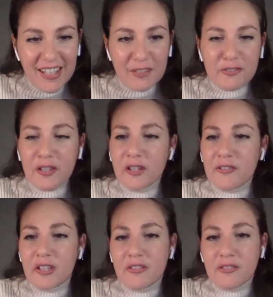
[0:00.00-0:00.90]

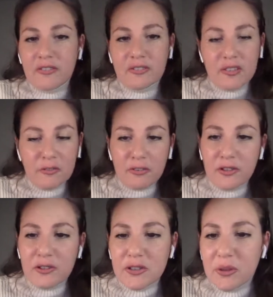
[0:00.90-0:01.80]
If for
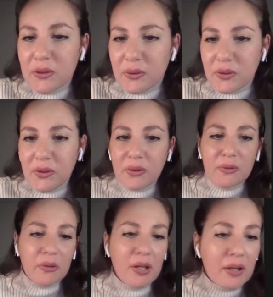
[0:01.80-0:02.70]
those who don't
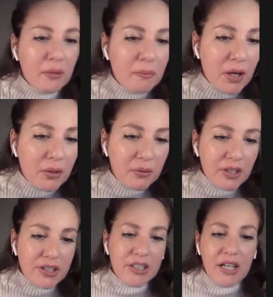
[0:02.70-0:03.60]
know
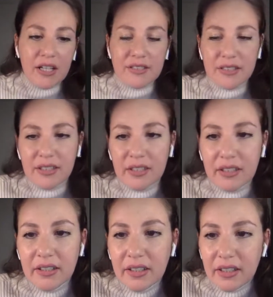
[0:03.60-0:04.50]
Marwa, she has
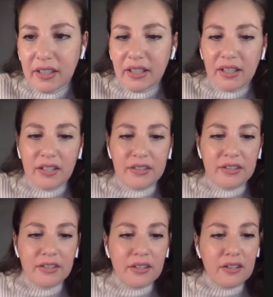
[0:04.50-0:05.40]

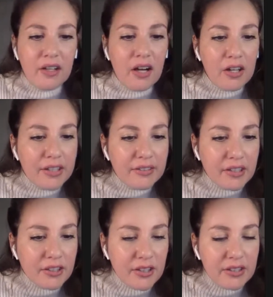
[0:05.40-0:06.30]
an
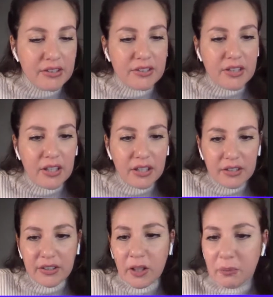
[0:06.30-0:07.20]
architecture and
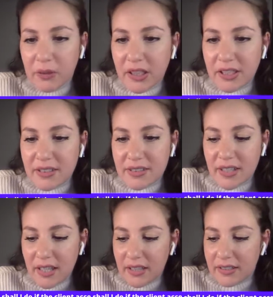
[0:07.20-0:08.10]
design companies
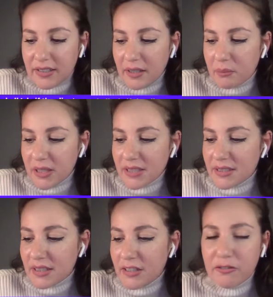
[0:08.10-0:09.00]
that
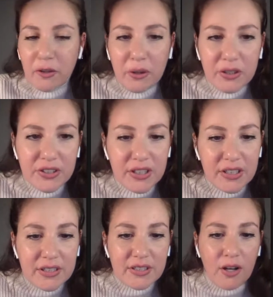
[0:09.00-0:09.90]
basically
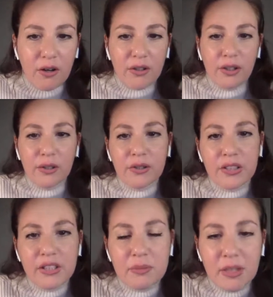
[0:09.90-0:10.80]
focuses on
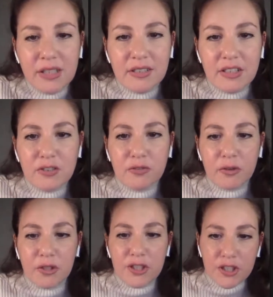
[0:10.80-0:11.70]
learning spaces
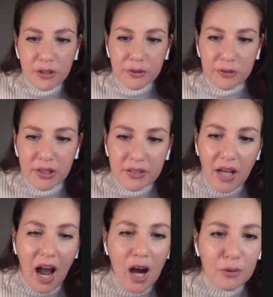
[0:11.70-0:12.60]
for
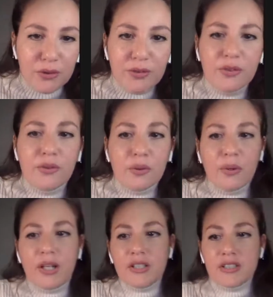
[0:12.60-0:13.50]
children
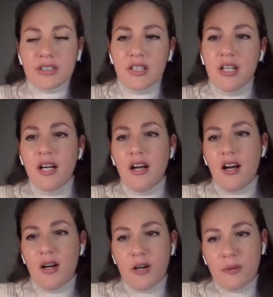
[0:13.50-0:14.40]
outdoors.
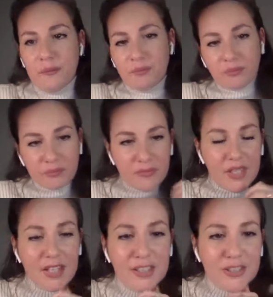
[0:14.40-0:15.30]

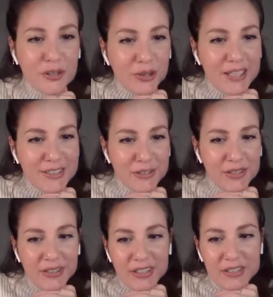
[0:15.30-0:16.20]
So last
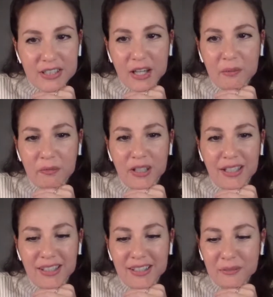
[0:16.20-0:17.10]
time
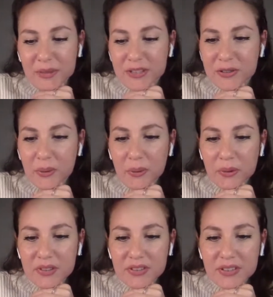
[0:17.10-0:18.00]
we
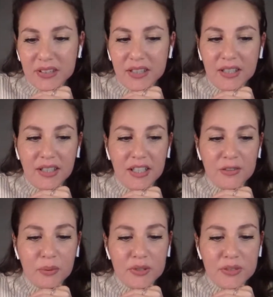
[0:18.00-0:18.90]
talked,
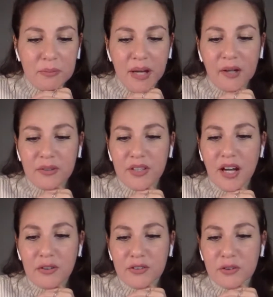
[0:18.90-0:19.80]
It was about
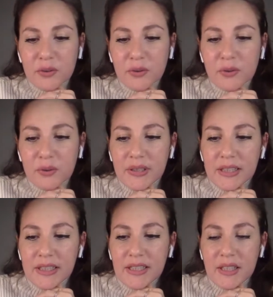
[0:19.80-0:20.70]
how to
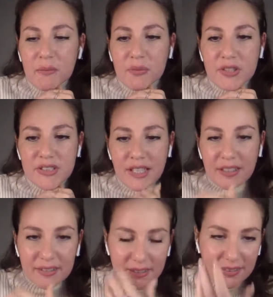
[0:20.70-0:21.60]

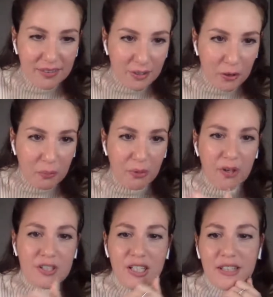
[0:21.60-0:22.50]
present your
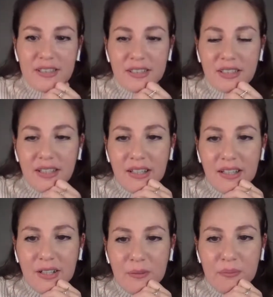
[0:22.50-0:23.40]
projects
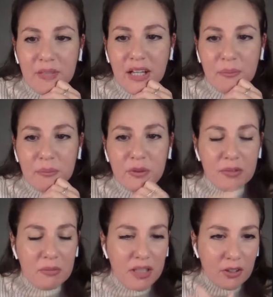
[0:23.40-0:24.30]
and put
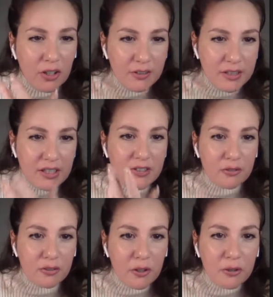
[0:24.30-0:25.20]
them in the context
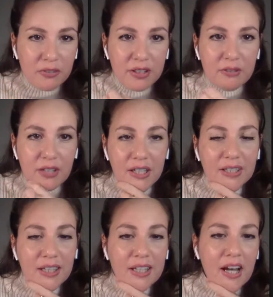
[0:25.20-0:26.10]
of COVID,
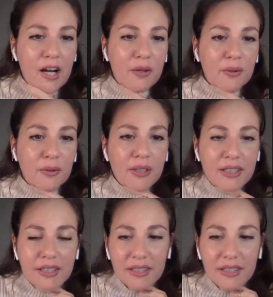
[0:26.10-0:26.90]
right? Like how